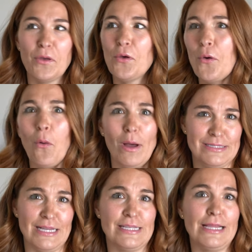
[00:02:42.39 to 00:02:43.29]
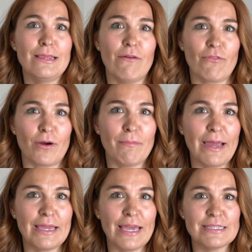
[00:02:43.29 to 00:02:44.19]
Who doesn't love her?
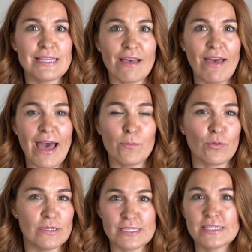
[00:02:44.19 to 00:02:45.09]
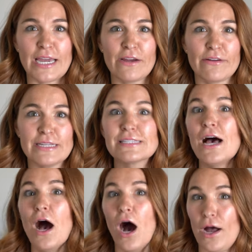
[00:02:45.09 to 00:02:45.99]
My kids have had Princess Diaries
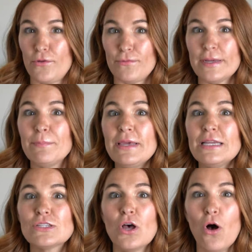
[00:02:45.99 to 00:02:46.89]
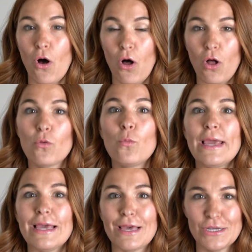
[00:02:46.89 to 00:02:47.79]
on repeat all
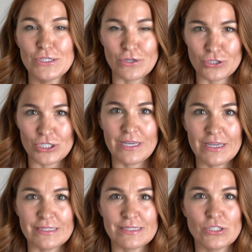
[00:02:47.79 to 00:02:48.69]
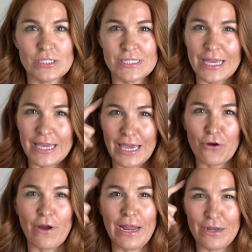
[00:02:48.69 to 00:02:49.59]
week. So she is just like
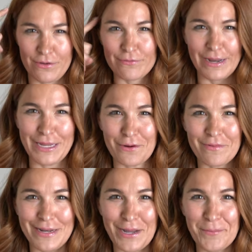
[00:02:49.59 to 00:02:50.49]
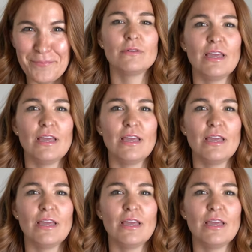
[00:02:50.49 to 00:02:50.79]
ingrained right here, right now.